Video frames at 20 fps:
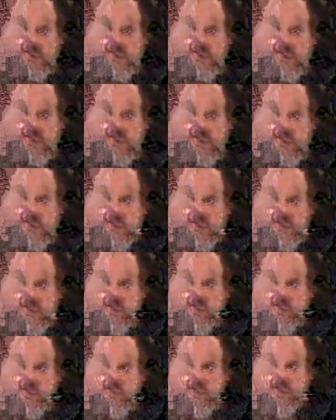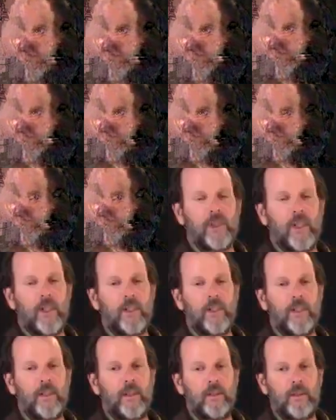right now I'm
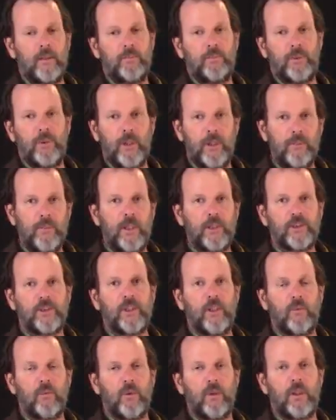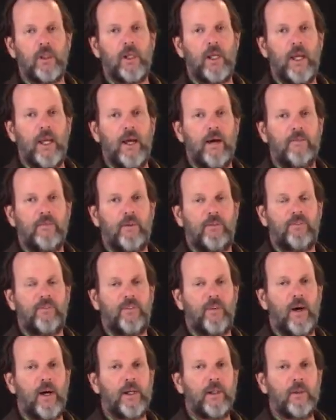deciding pretty much that we're going to have a
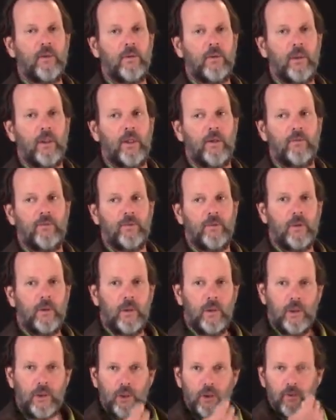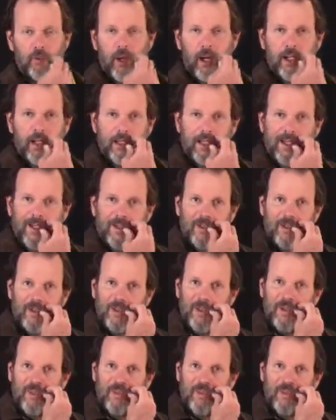final of you writing out 2,000 to